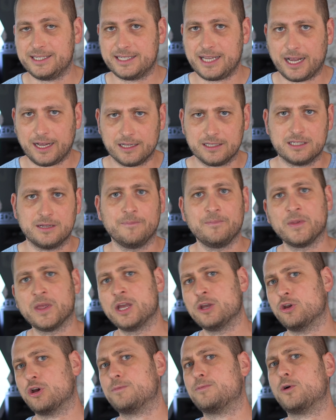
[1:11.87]
seconds,
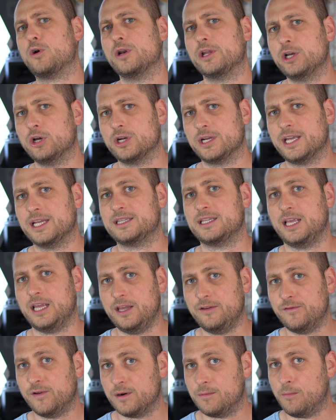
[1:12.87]
you're probably gonna get
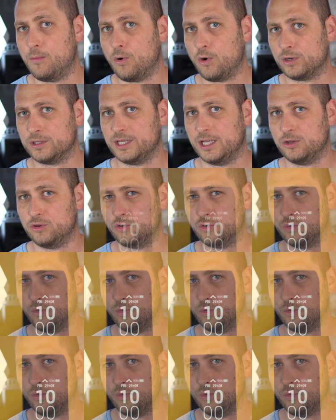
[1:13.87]
even more than